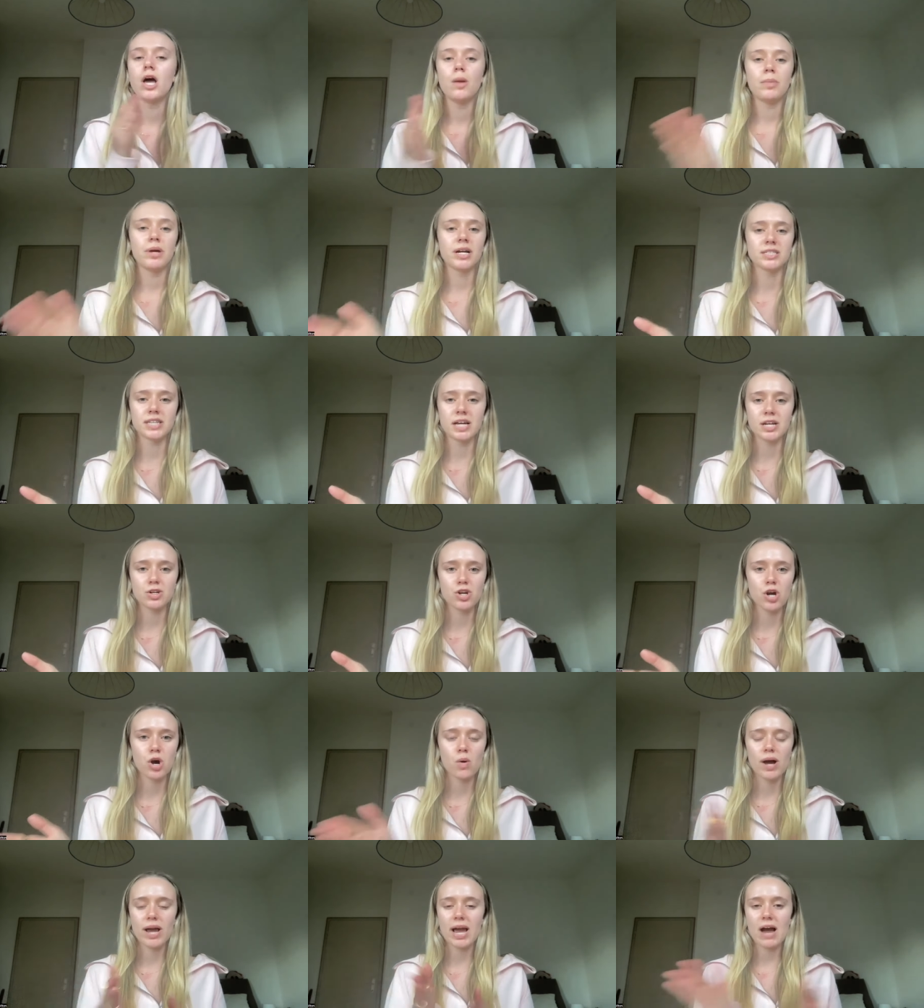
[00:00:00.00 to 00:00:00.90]
because I
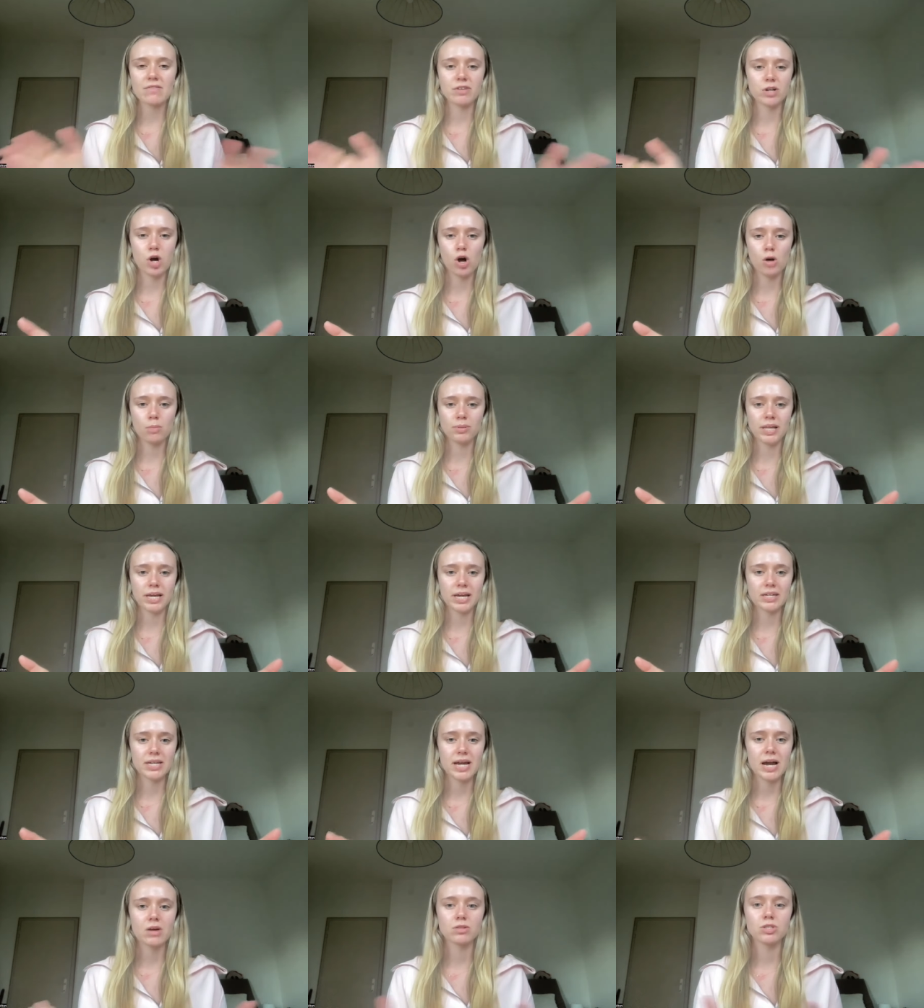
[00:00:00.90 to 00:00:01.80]
know I have it all
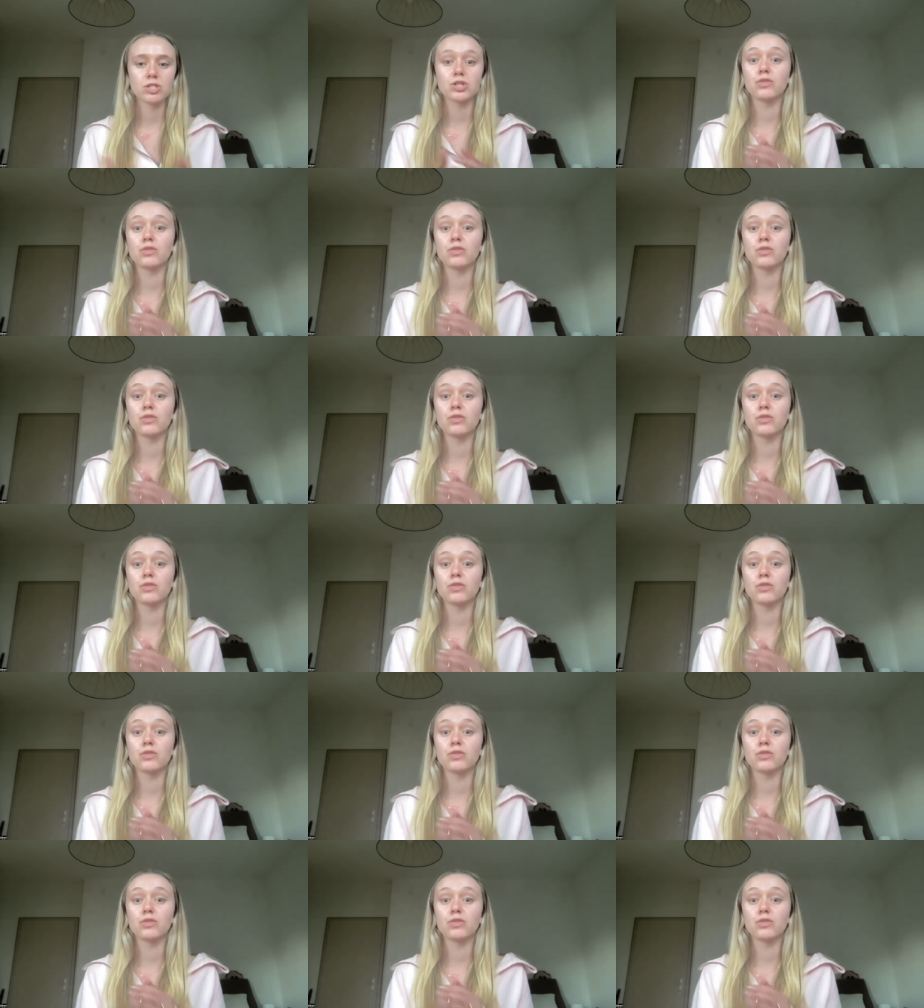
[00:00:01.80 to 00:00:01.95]
planned out.